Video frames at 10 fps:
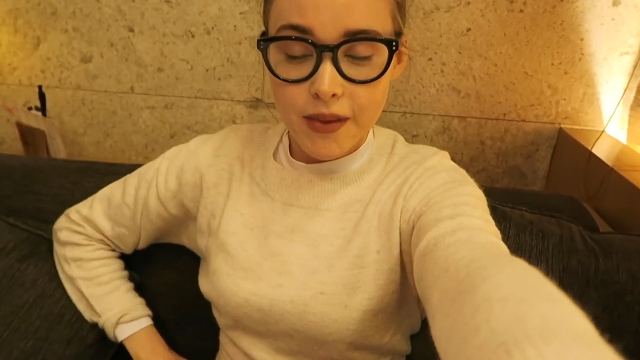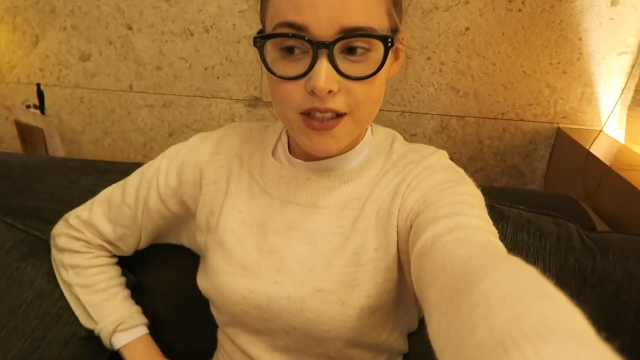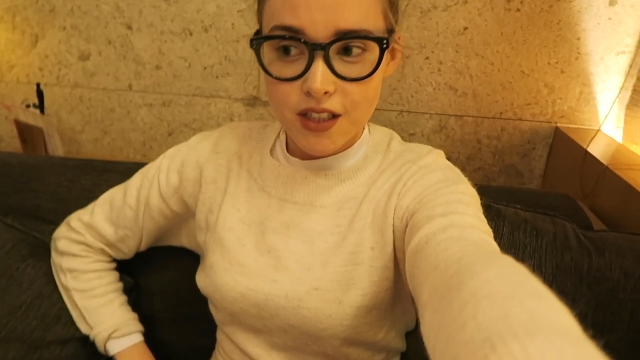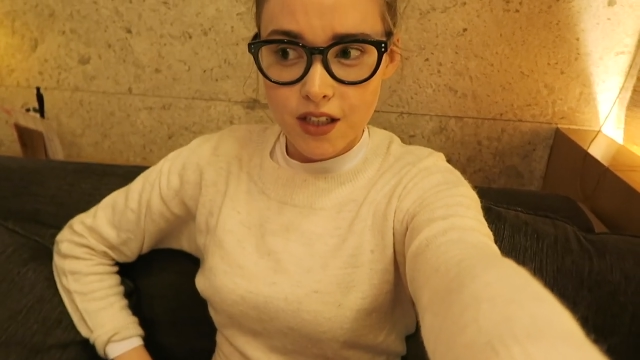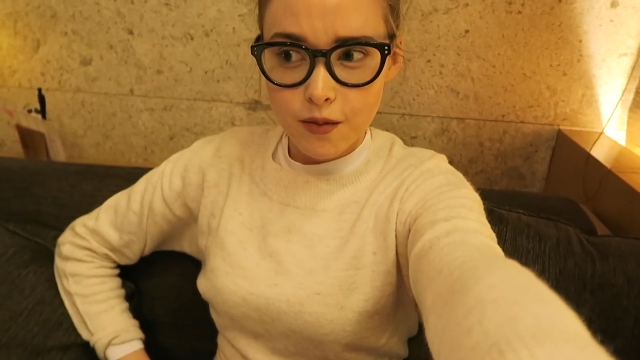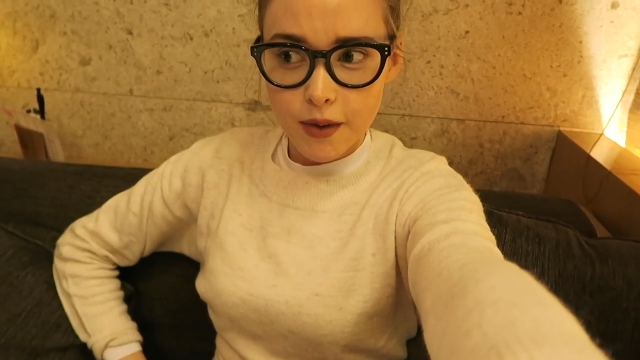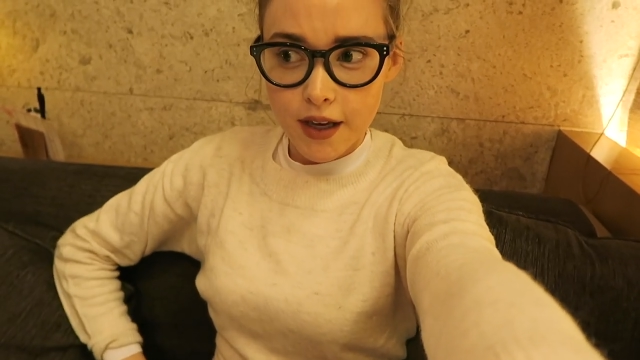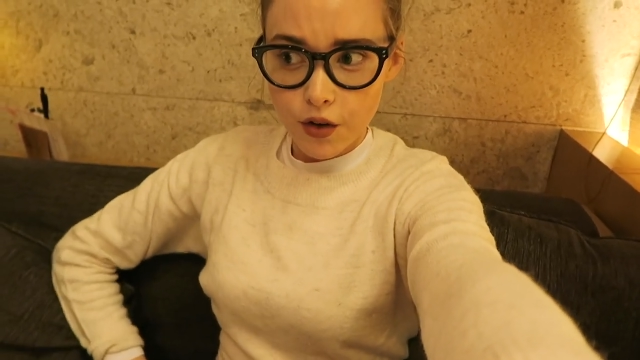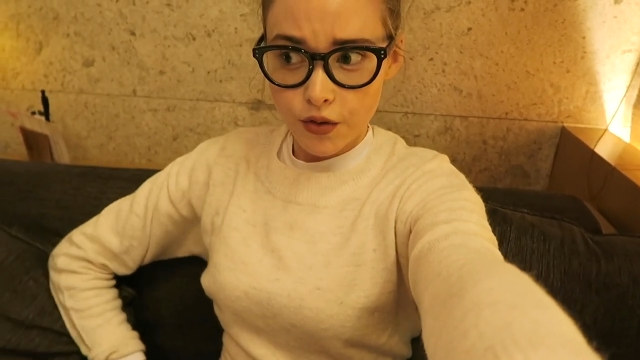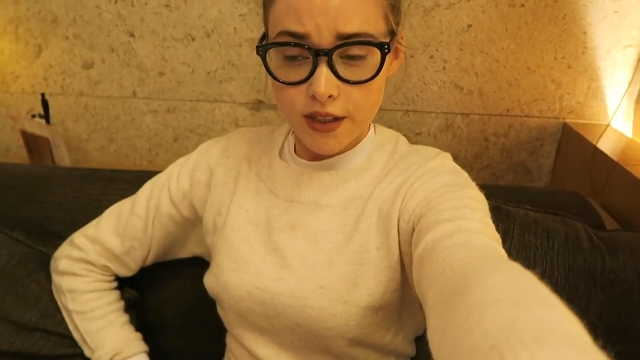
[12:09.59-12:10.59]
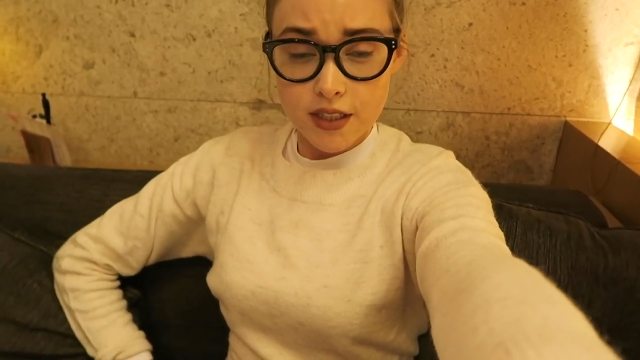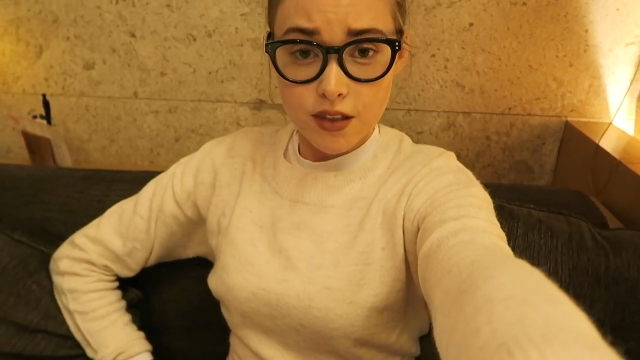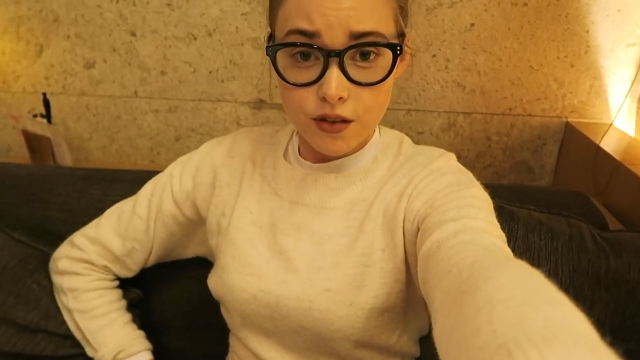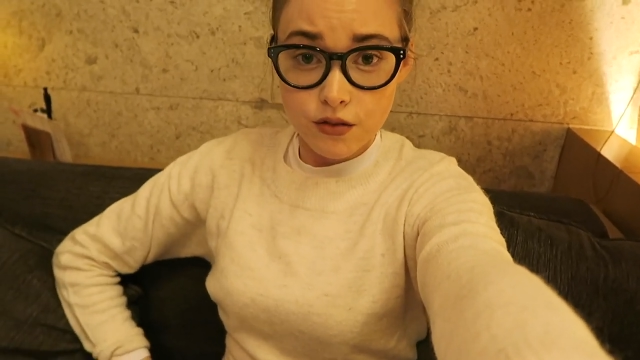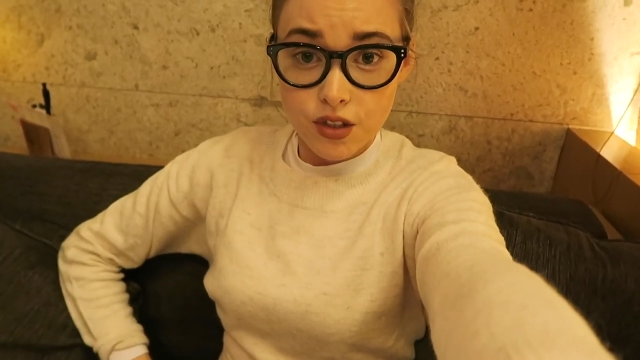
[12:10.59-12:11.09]
It's gonna be out really
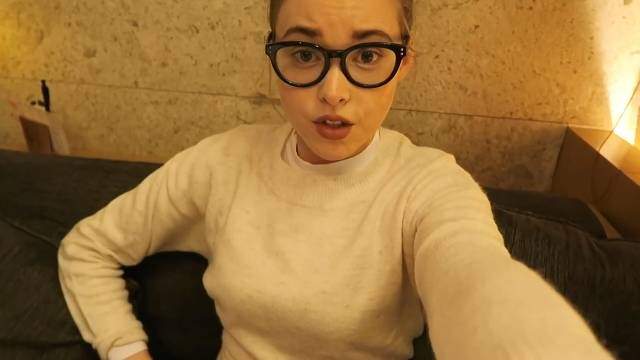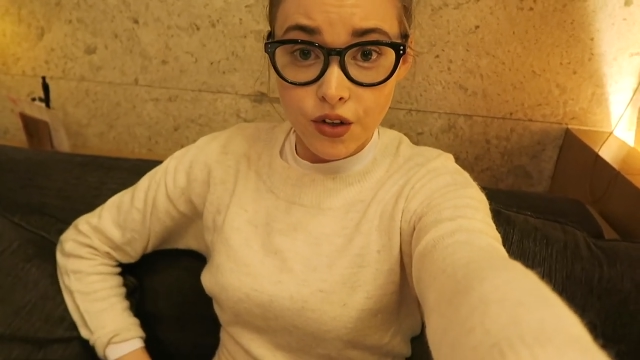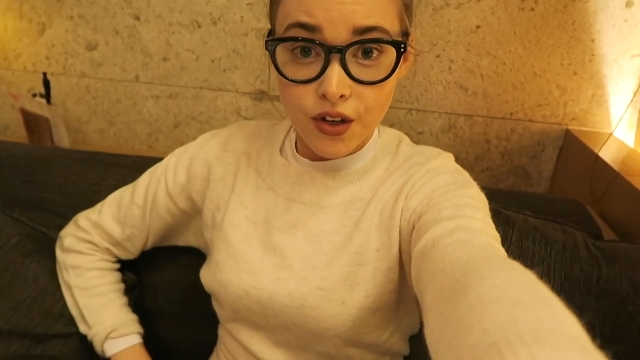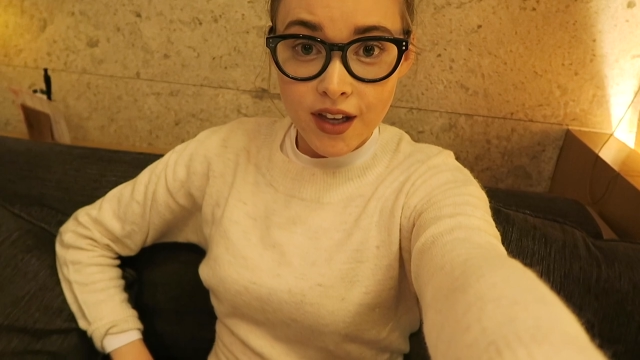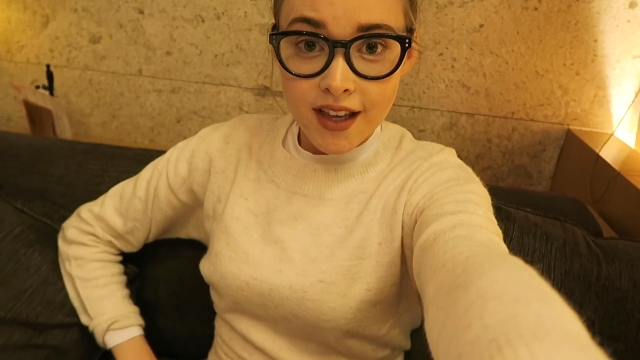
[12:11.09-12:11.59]
soon, so